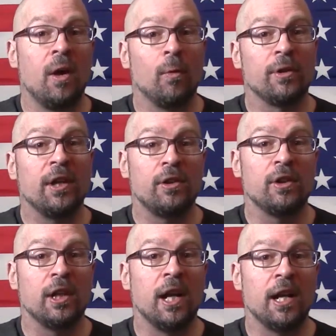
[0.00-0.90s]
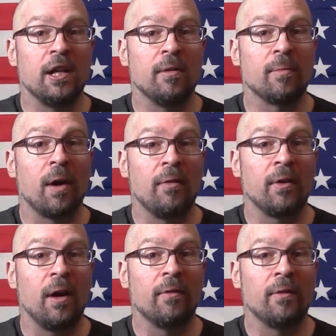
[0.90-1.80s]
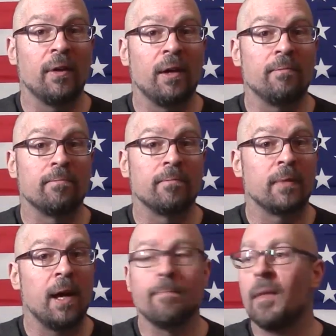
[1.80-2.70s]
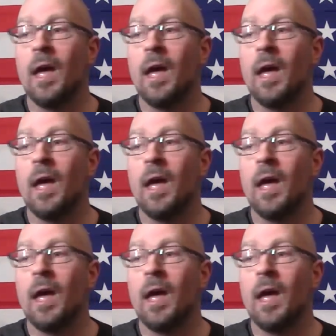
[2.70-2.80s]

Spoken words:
will tell you that I didn't profit off of it. Okay?